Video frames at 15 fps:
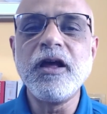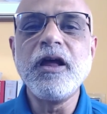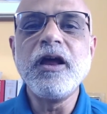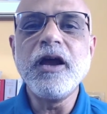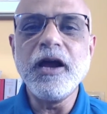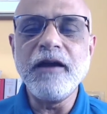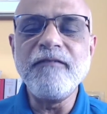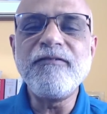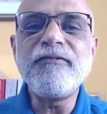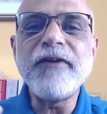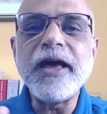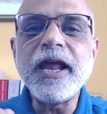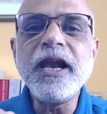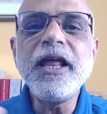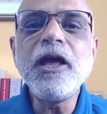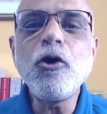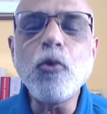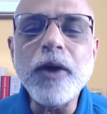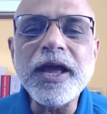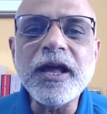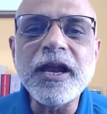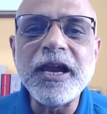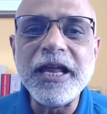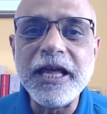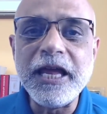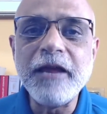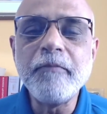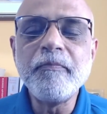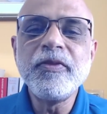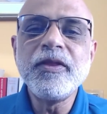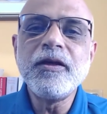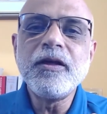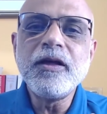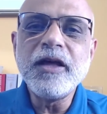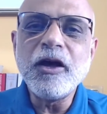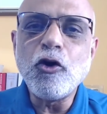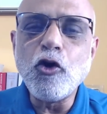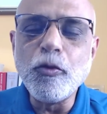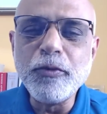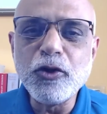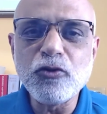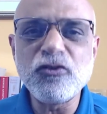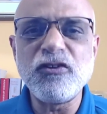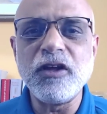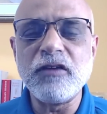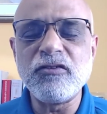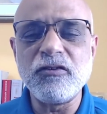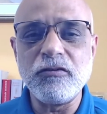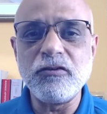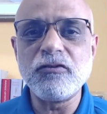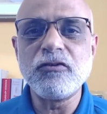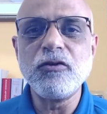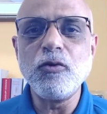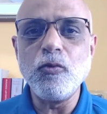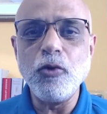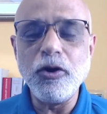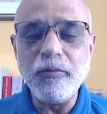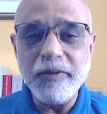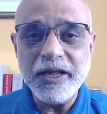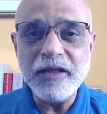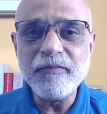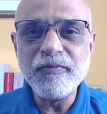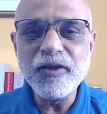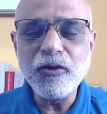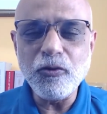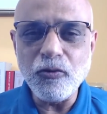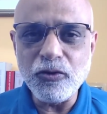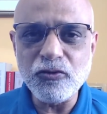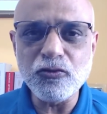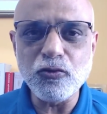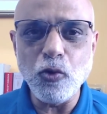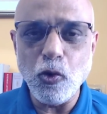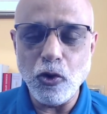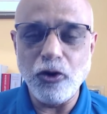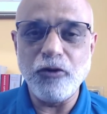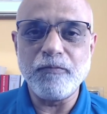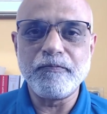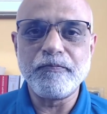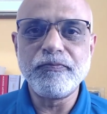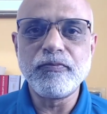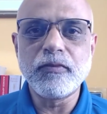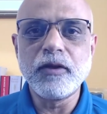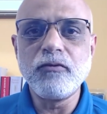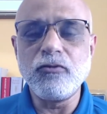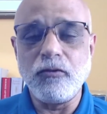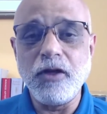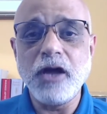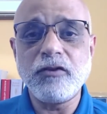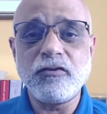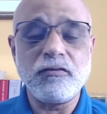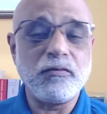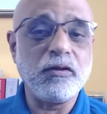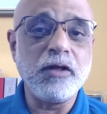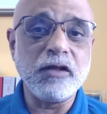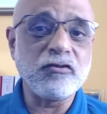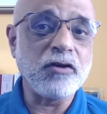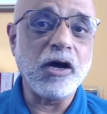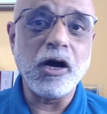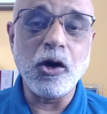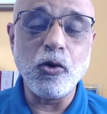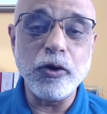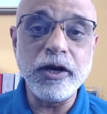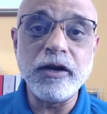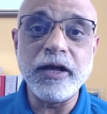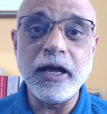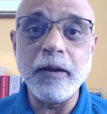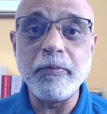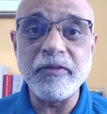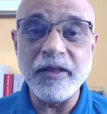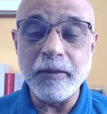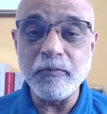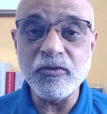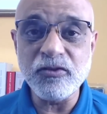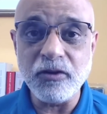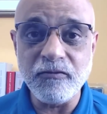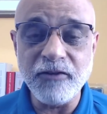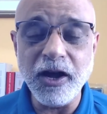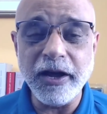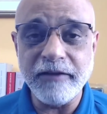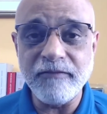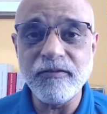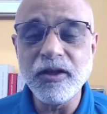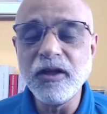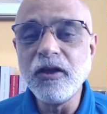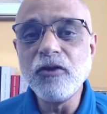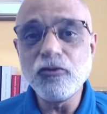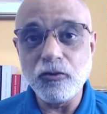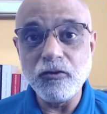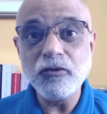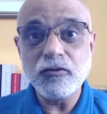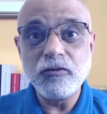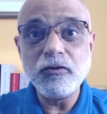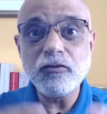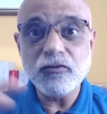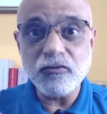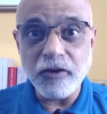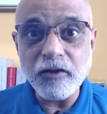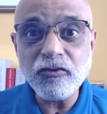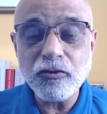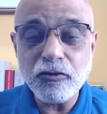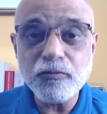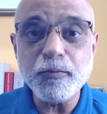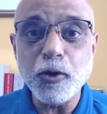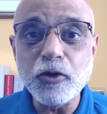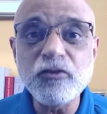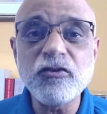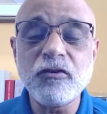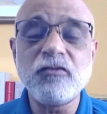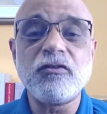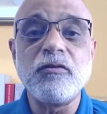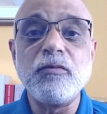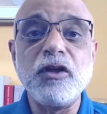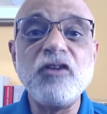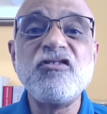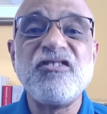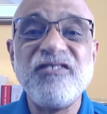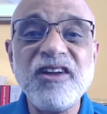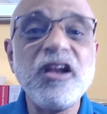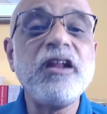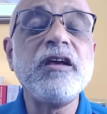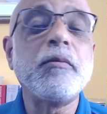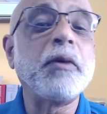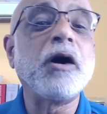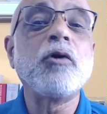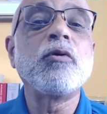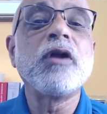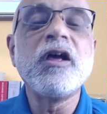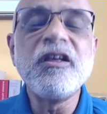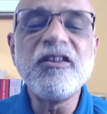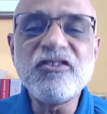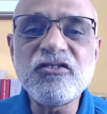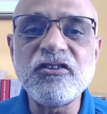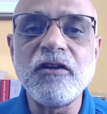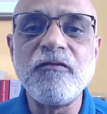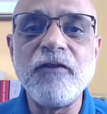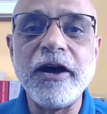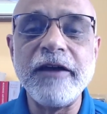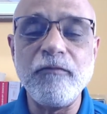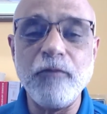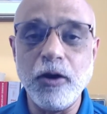and fairly quickly homeostasis would be restored. So that's how it helped them survive. So this stress response system is really about survival.